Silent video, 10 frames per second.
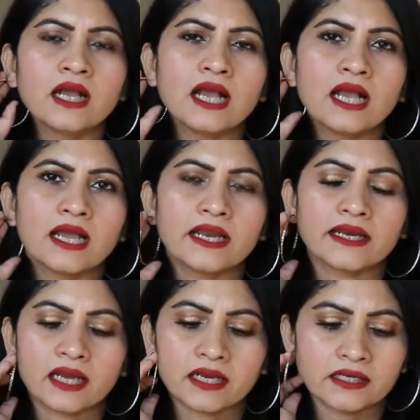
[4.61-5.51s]
and
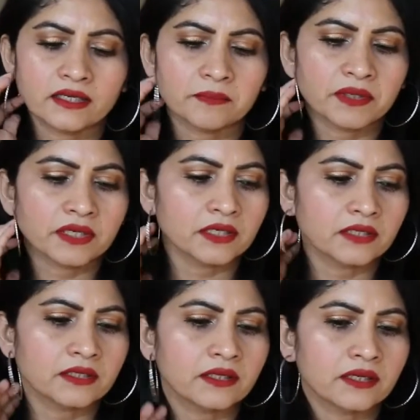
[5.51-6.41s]
I am
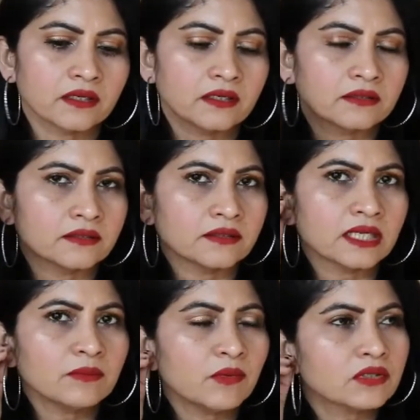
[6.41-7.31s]
getting another
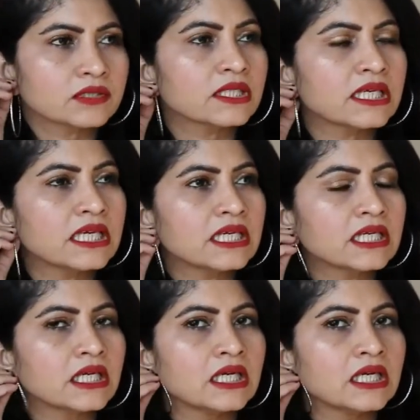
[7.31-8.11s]
unboxing.